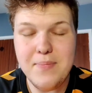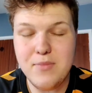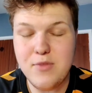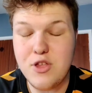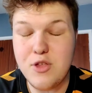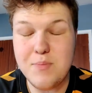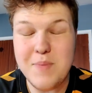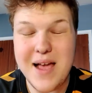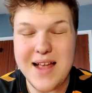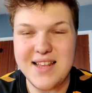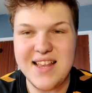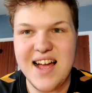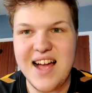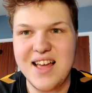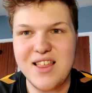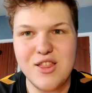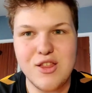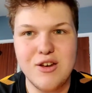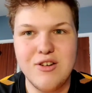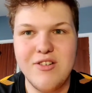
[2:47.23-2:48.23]

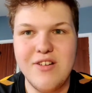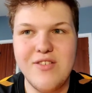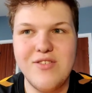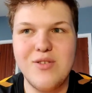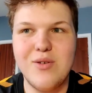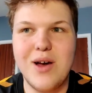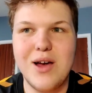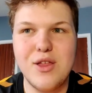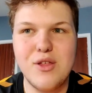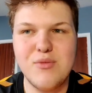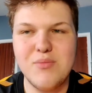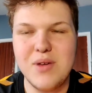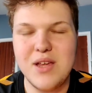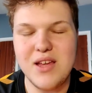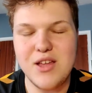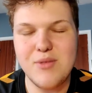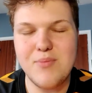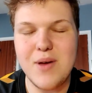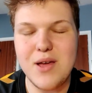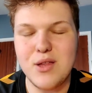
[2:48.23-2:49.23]
spectacular if you ask me,
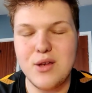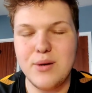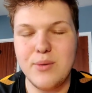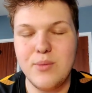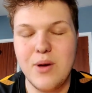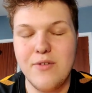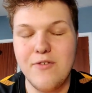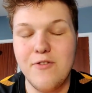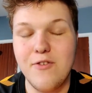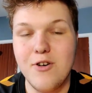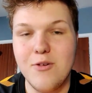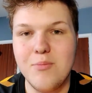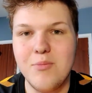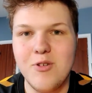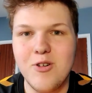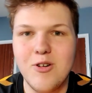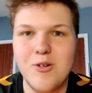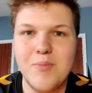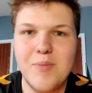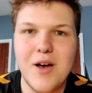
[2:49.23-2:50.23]
especially with
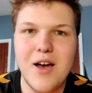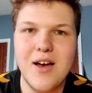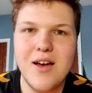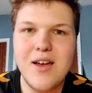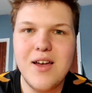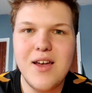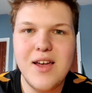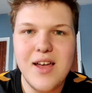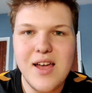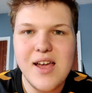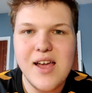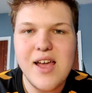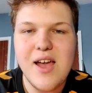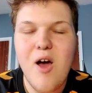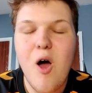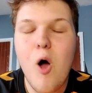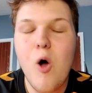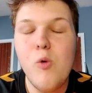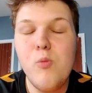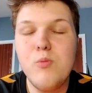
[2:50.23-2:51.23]
football, but
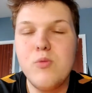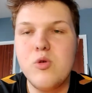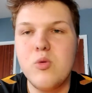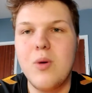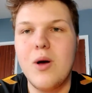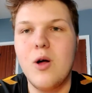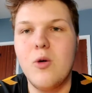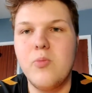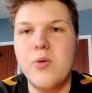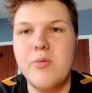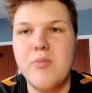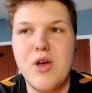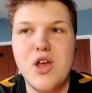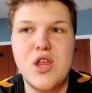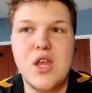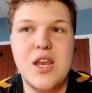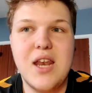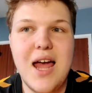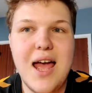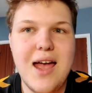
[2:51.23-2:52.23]
Holmes will be
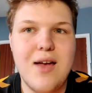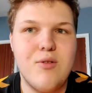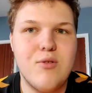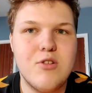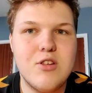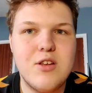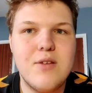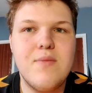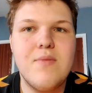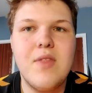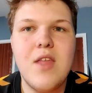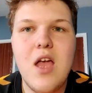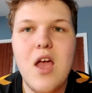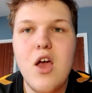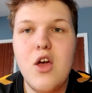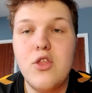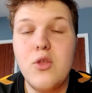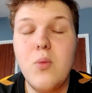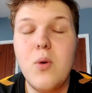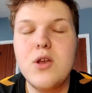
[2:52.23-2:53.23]
missing out.
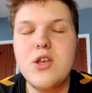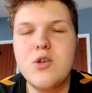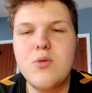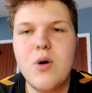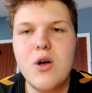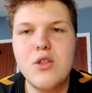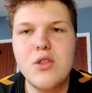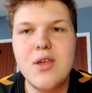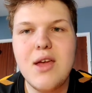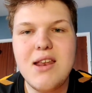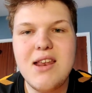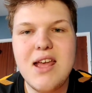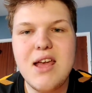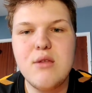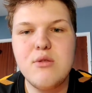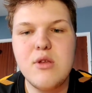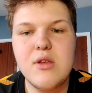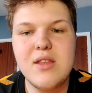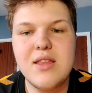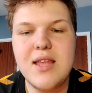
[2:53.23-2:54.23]
The one to watch then
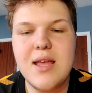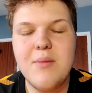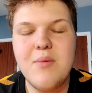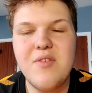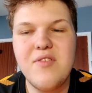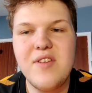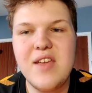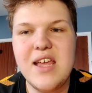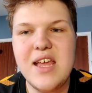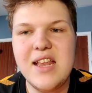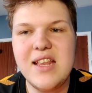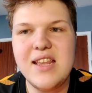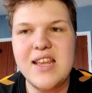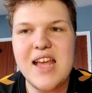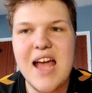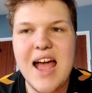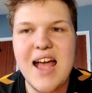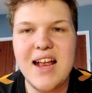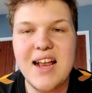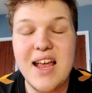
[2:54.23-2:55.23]
is Timothy
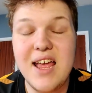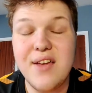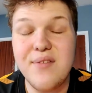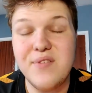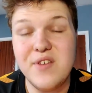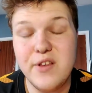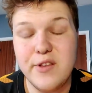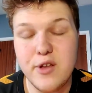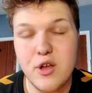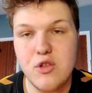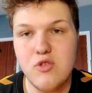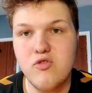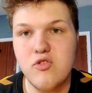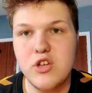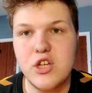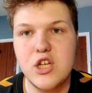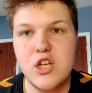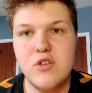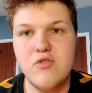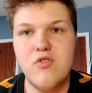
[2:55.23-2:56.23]
Dieng if he does
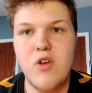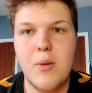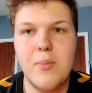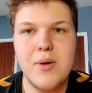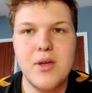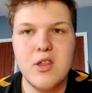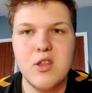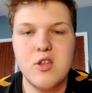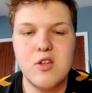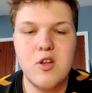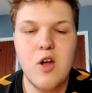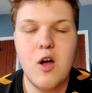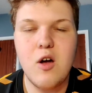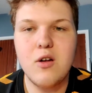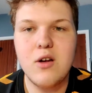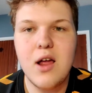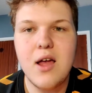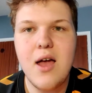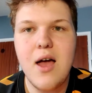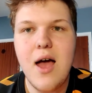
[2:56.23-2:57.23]
return from his
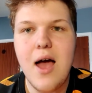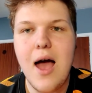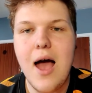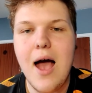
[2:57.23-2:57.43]
knock.